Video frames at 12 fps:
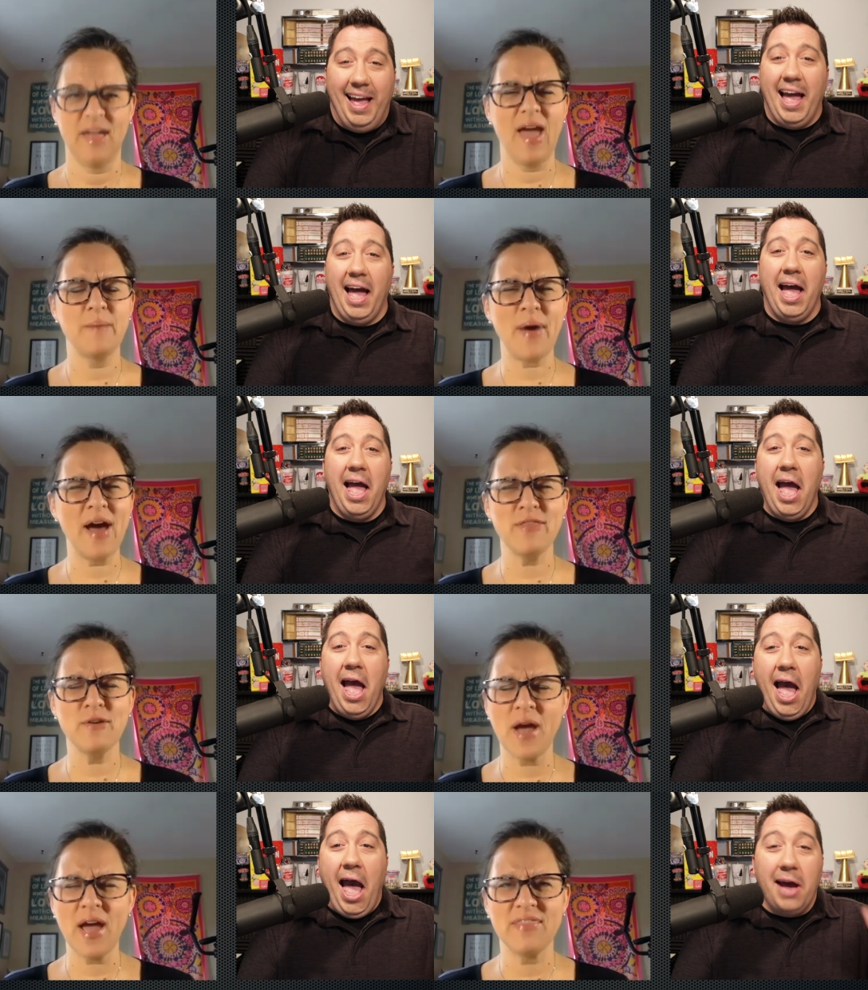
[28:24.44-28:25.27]
Speaker 1: and by the
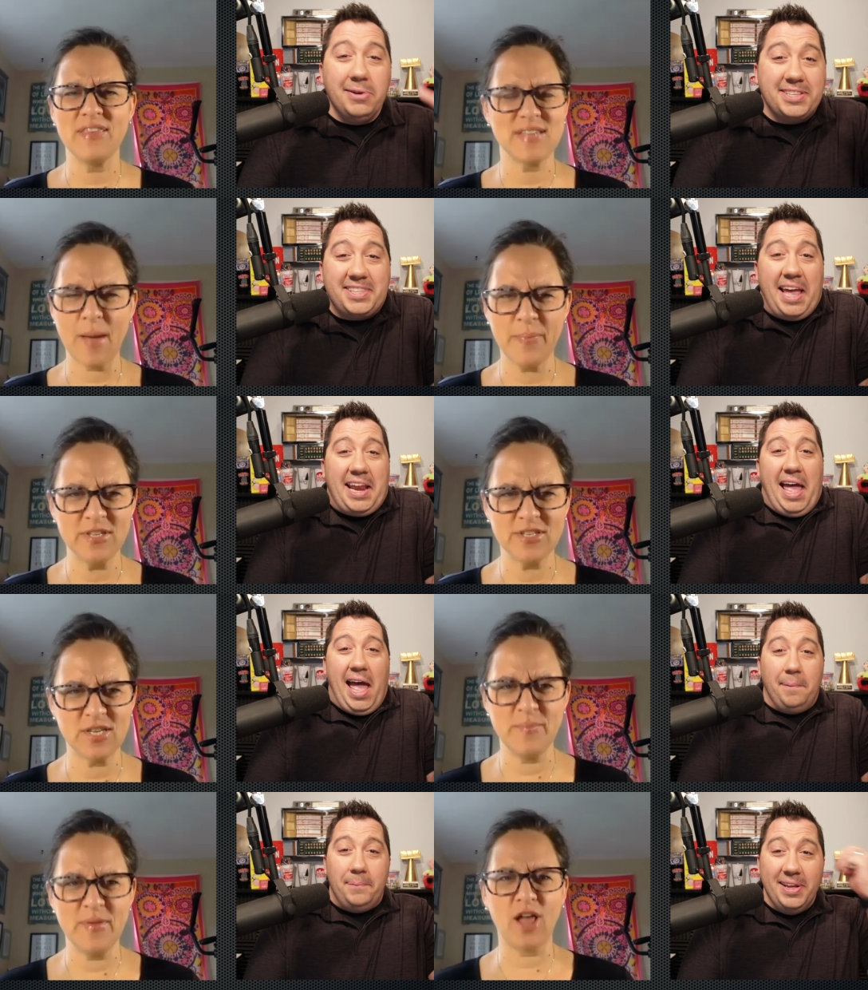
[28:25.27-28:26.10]
way, this happens. That
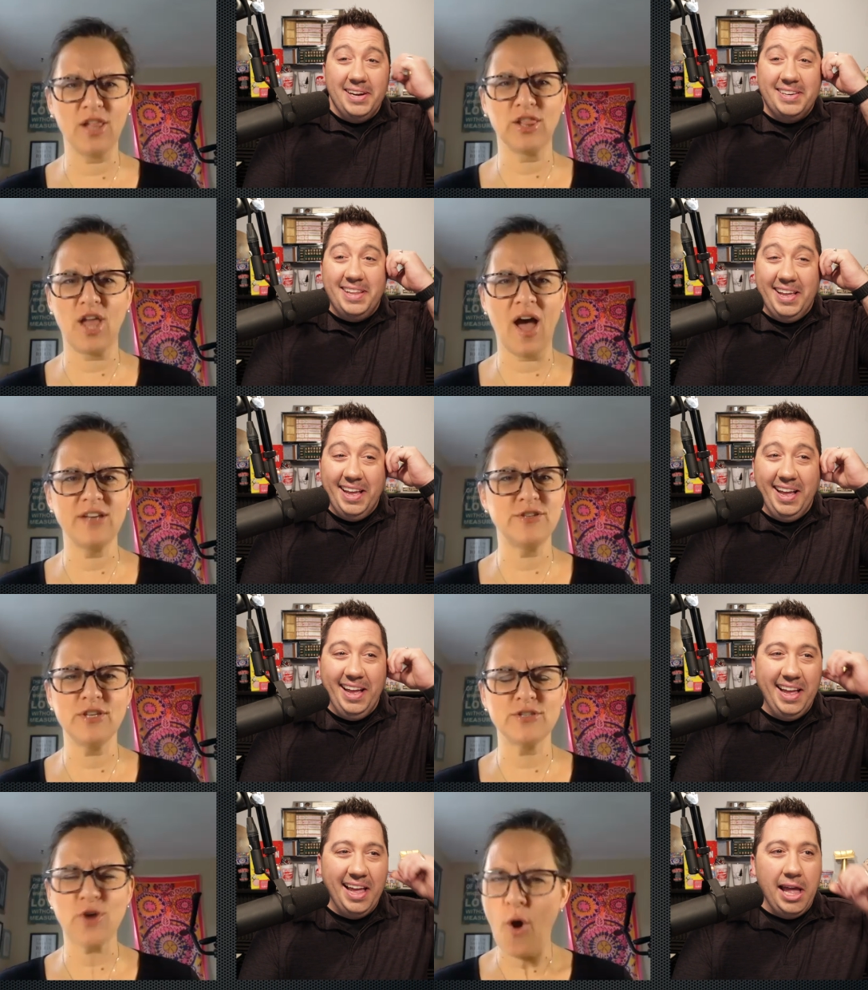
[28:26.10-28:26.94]
happen? I do
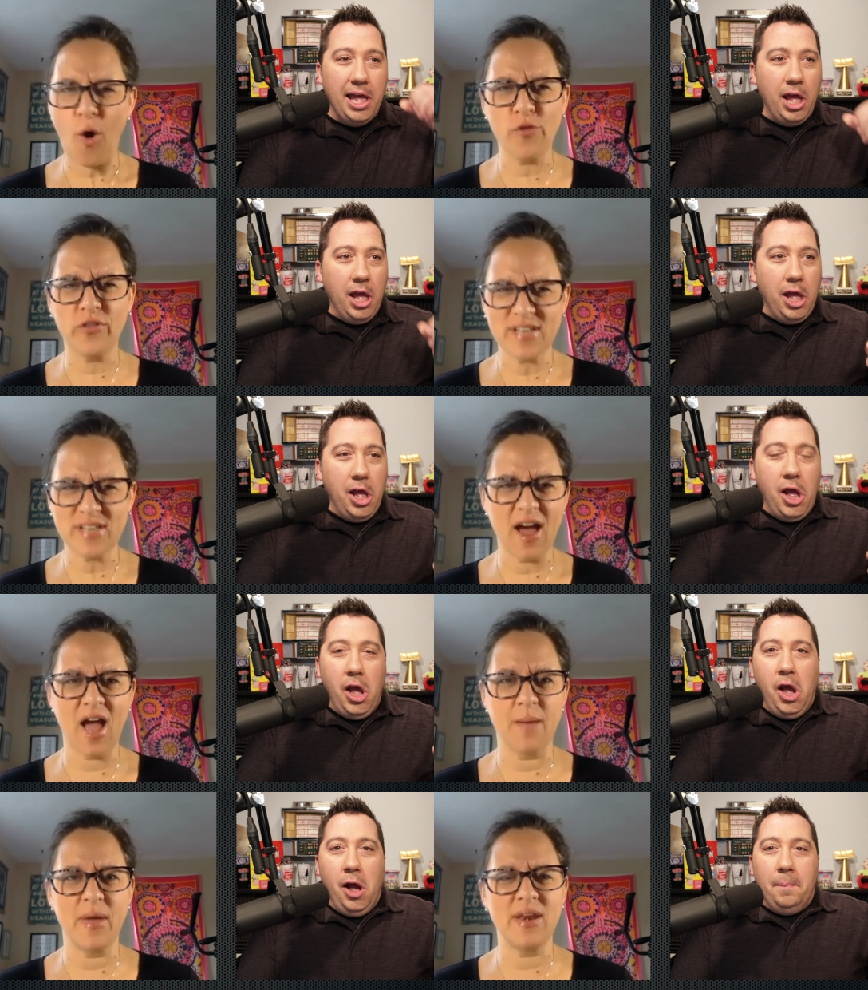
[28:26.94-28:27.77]
this all the
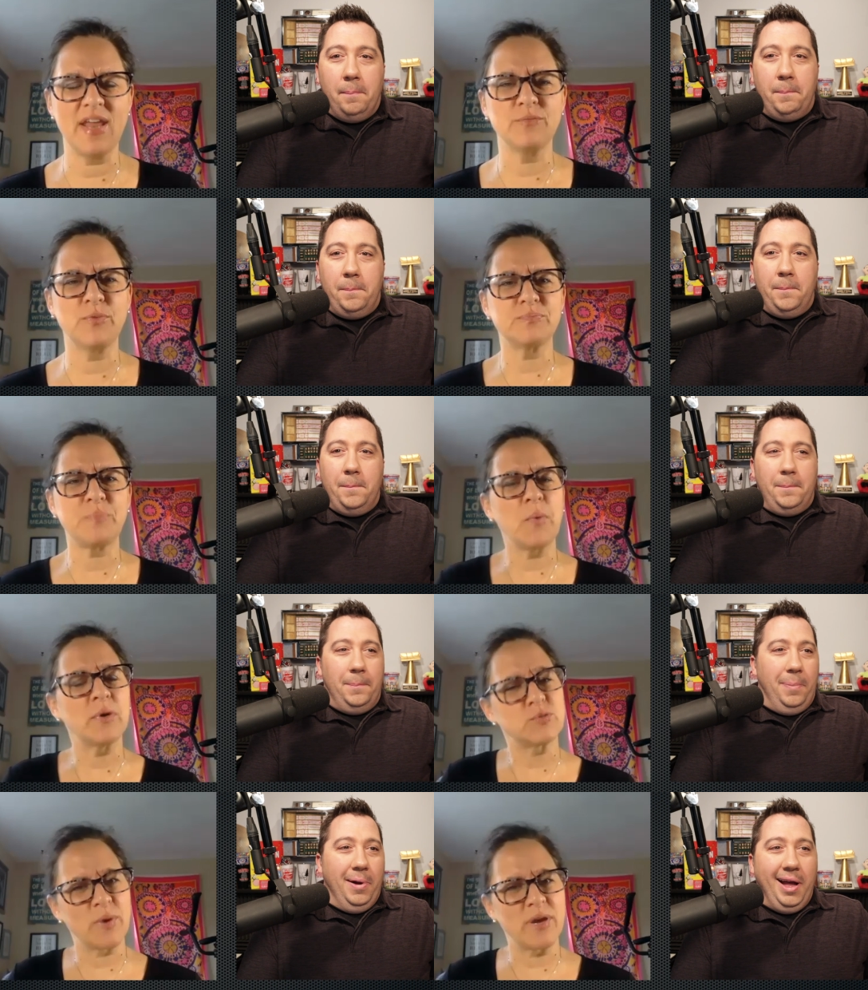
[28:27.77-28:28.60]
time, and it was. But
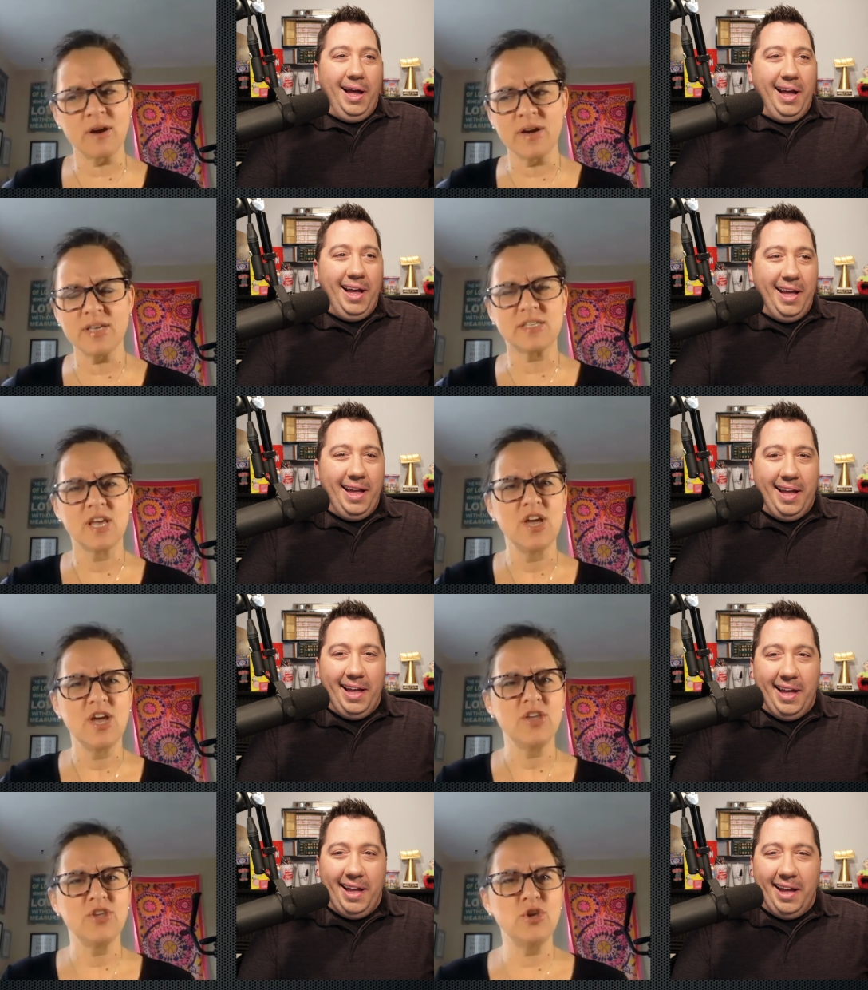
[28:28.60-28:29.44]
what's weird is
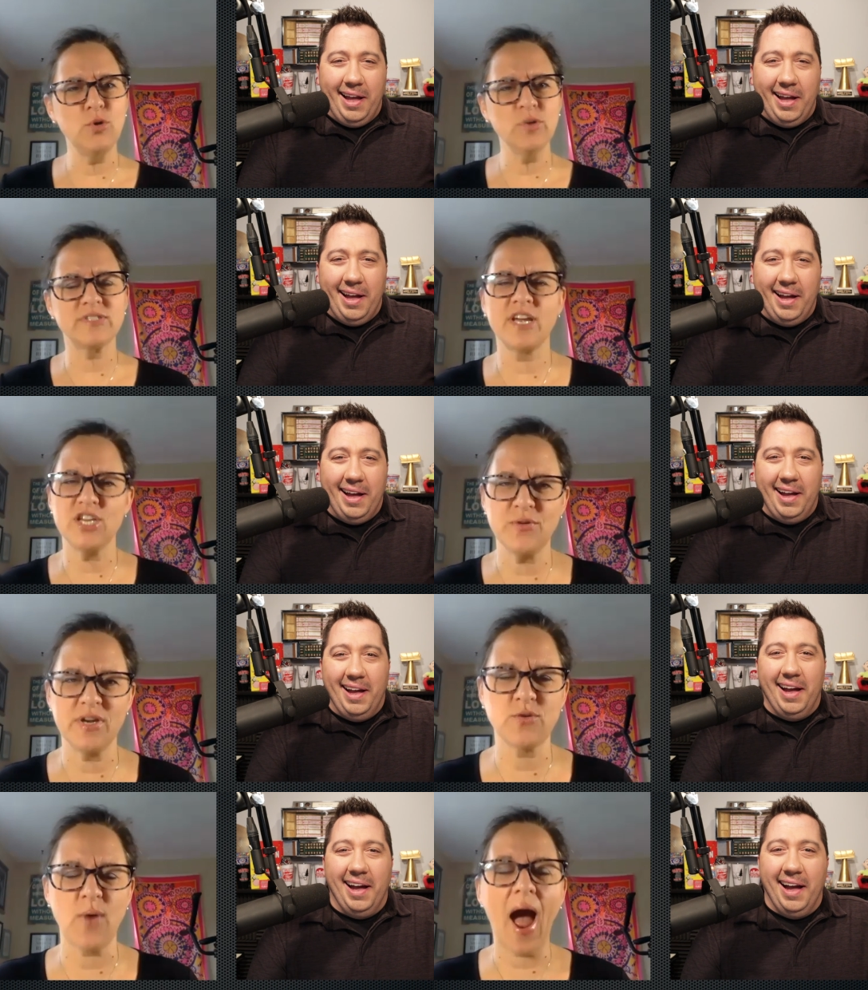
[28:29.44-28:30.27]
you said you
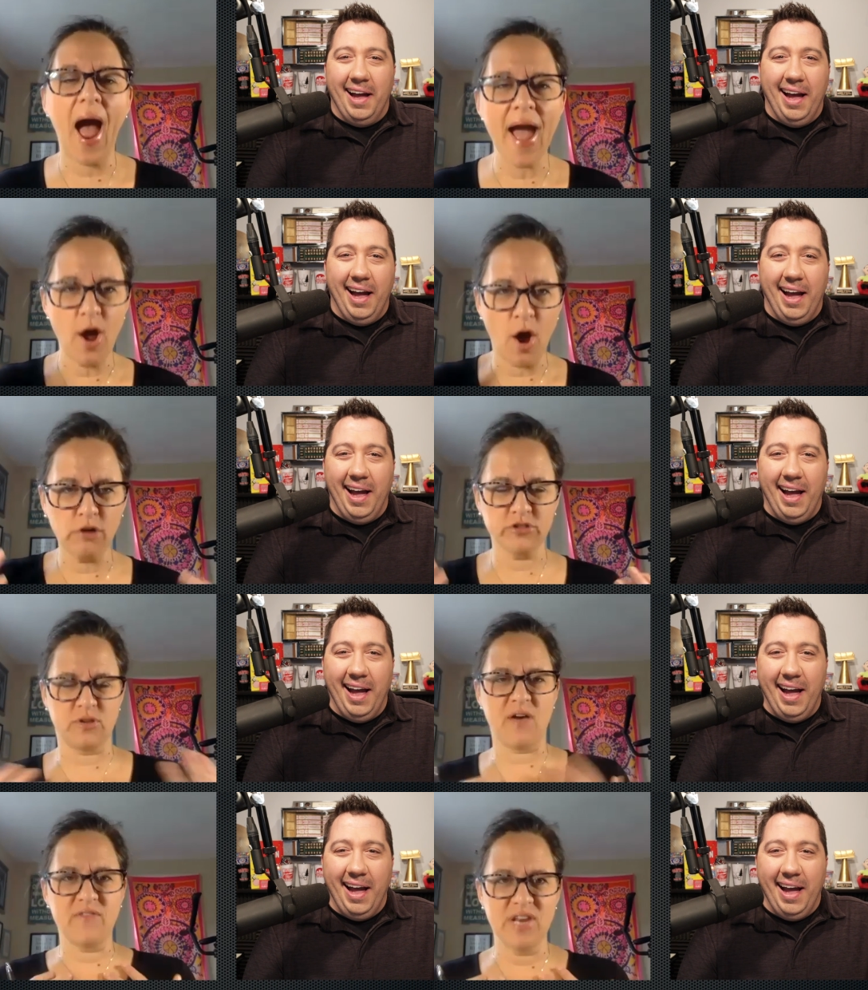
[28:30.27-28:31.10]
had. So I also have an